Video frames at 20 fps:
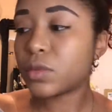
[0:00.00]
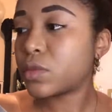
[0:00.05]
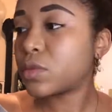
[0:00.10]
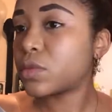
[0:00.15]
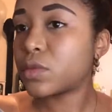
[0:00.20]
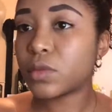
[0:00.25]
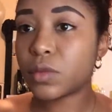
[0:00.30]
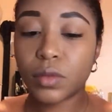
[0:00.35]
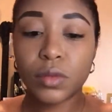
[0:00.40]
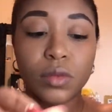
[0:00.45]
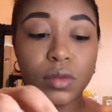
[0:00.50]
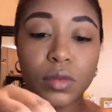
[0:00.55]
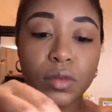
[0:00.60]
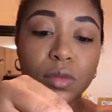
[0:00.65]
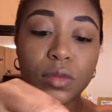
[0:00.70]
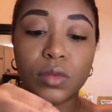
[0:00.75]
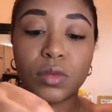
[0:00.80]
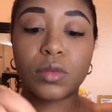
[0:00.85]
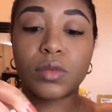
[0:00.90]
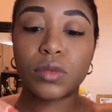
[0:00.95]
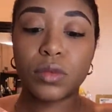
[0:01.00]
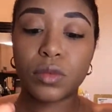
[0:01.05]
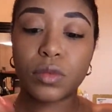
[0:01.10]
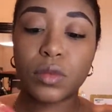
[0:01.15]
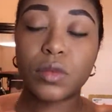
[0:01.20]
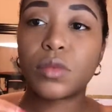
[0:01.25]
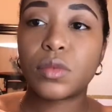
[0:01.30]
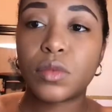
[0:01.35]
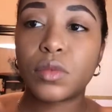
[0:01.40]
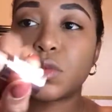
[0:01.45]
So what you see now
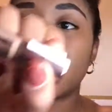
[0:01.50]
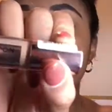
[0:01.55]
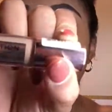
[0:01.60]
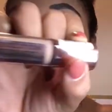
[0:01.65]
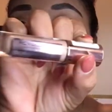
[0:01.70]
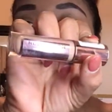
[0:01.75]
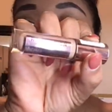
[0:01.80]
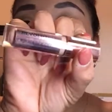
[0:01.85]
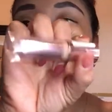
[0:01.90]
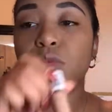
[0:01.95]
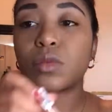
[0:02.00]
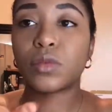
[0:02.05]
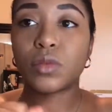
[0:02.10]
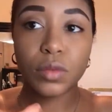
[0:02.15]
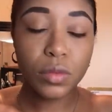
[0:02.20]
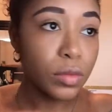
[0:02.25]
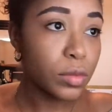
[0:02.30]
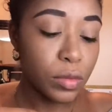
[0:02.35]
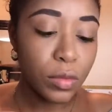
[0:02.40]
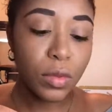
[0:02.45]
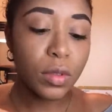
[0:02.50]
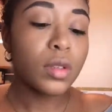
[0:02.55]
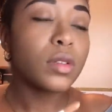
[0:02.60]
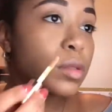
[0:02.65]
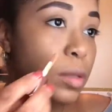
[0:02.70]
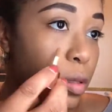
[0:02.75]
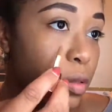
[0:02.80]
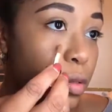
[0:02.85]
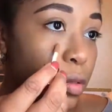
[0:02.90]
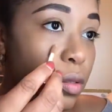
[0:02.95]
is I'm about to go
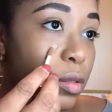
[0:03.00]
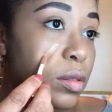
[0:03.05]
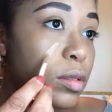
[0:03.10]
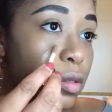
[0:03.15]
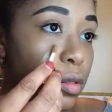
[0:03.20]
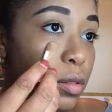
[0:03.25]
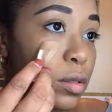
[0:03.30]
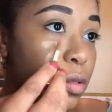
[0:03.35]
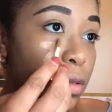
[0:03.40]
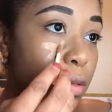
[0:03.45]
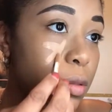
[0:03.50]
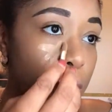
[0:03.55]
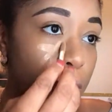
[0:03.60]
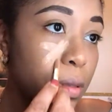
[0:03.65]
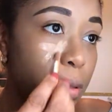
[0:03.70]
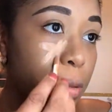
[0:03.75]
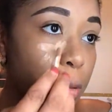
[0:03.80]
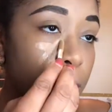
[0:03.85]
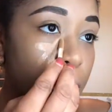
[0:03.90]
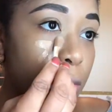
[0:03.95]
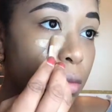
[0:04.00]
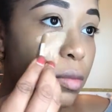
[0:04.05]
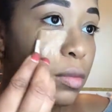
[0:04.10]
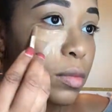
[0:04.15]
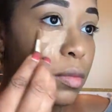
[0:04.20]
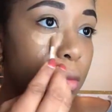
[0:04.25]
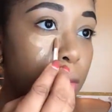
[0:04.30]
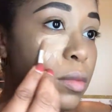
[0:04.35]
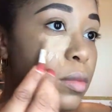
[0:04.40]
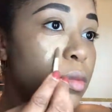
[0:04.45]
under my eyes with some
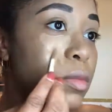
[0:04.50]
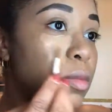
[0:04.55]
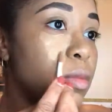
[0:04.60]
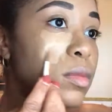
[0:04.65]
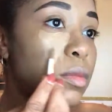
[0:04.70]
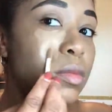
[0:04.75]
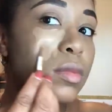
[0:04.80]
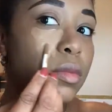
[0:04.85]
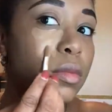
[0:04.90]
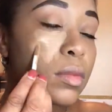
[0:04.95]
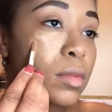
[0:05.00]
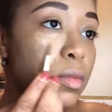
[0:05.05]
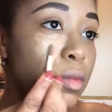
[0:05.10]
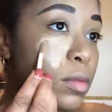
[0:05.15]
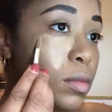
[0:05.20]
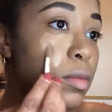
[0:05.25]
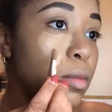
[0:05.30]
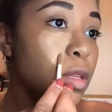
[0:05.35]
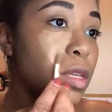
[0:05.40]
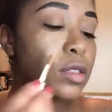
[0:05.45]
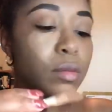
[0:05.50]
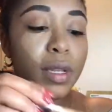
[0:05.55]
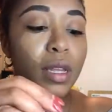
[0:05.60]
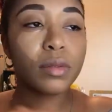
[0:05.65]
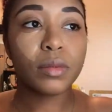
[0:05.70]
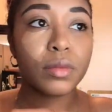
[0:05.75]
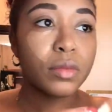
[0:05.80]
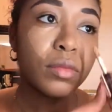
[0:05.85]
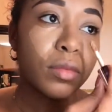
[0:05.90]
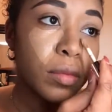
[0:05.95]
concealer. I'm also going
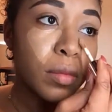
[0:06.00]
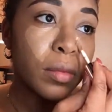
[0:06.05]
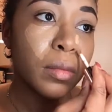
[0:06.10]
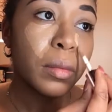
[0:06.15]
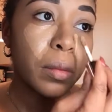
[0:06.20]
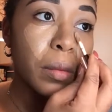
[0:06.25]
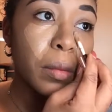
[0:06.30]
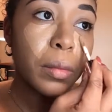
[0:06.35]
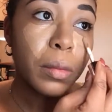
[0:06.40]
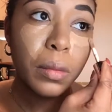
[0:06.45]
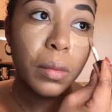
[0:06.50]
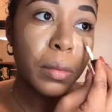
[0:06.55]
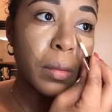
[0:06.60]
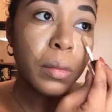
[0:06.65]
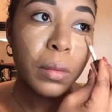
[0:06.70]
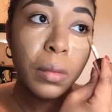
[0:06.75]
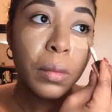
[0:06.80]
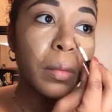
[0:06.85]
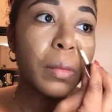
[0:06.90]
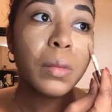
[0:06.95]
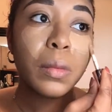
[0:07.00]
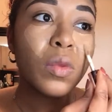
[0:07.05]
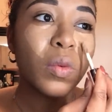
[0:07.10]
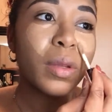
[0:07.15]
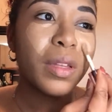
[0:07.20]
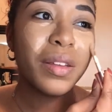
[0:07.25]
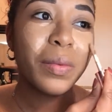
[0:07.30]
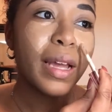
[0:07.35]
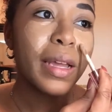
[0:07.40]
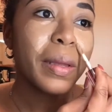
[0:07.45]
to get in the T-zone
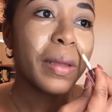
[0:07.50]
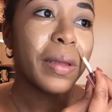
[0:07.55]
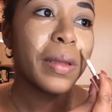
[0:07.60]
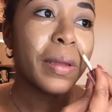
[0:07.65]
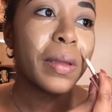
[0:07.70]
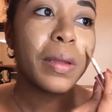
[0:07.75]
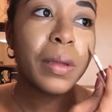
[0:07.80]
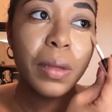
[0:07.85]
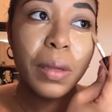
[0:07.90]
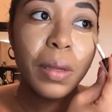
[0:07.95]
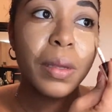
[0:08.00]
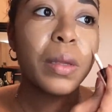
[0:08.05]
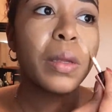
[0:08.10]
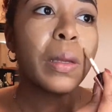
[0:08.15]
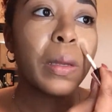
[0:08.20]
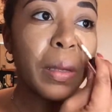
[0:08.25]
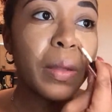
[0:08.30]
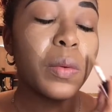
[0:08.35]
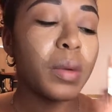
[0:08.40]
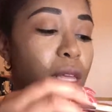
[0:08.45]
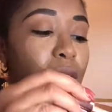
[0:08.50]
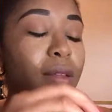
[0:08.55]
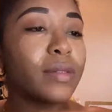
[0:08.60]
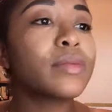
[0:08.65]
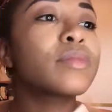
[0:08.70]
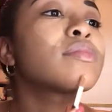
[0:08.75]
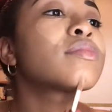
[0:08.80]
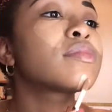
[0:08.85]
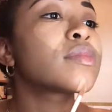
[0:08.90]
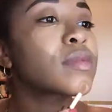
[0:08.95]
area, my chin,
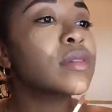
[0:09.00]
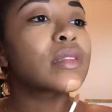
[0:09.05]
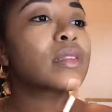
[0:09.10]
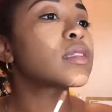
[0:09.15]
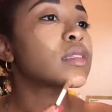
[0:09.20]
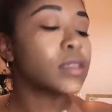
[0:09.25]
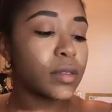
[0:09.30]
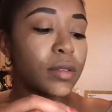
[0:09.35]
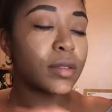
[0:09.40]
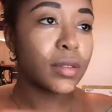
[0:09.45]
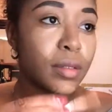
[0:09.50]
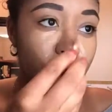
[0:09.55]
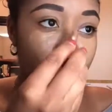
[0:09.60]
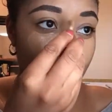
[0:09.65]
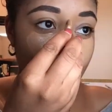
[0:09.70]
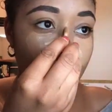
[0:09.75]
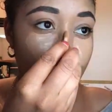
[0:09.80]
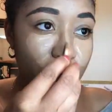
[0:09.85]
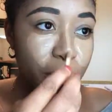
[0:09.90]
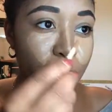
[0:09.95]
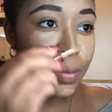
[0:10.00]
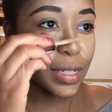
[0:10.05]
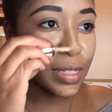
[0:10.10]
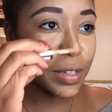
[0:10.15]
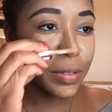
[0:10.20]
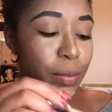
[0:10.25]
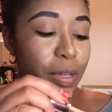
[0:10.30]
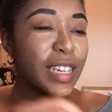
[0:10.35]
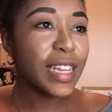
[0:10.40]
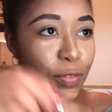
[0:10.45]
and
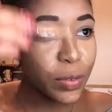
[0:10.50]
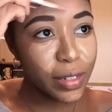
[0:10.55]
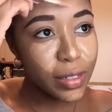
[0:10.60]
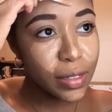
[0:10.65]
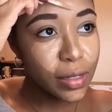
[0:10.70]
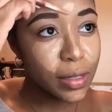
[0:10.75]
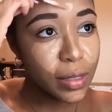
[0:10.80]
above my lip.